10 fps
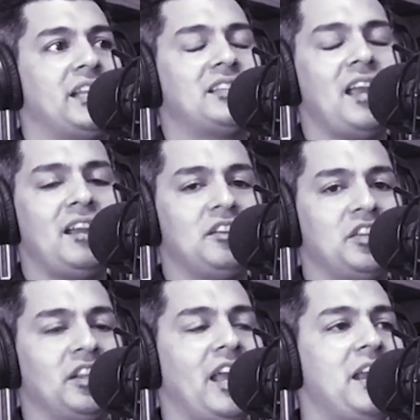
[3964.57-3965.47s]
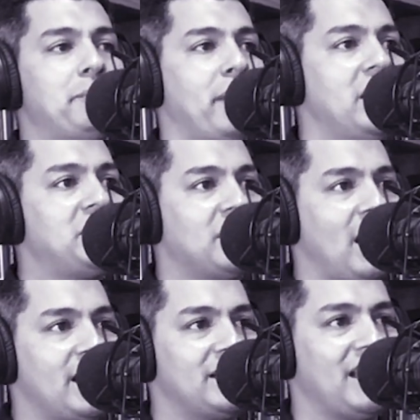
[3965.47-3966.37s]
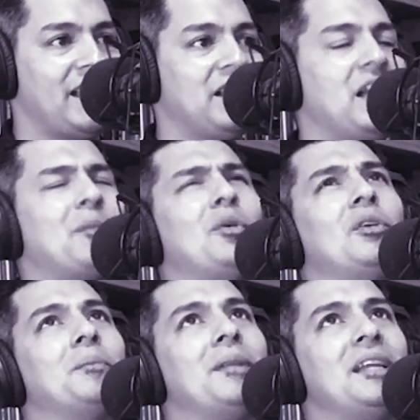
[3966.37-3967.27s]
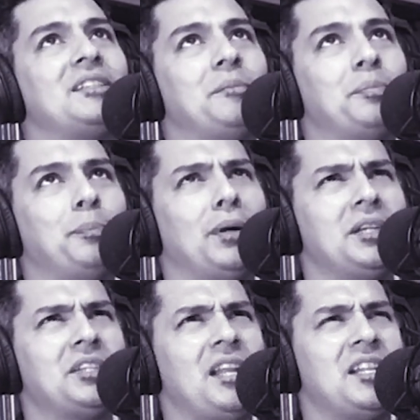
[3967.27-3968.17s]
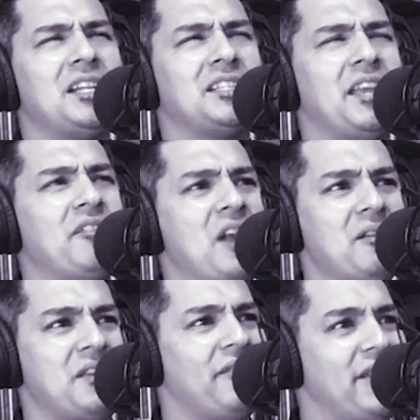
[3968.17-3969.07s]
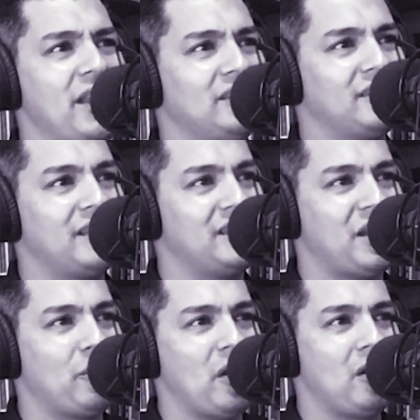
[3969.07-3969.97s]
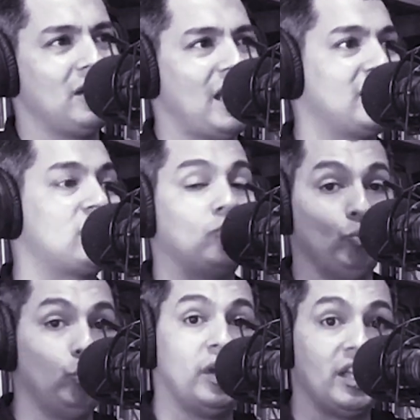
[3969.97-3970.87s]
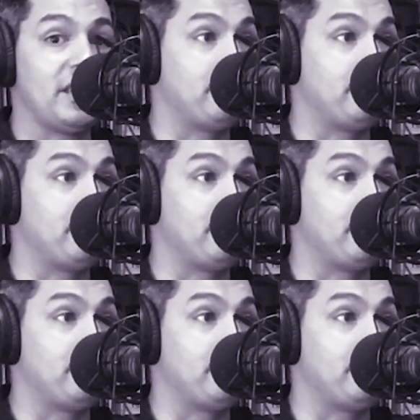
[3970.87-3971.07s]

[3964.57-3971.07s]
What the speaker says: It's like a delayed punchline. It's like, it's a punchline that's giving out dividends because here we are like really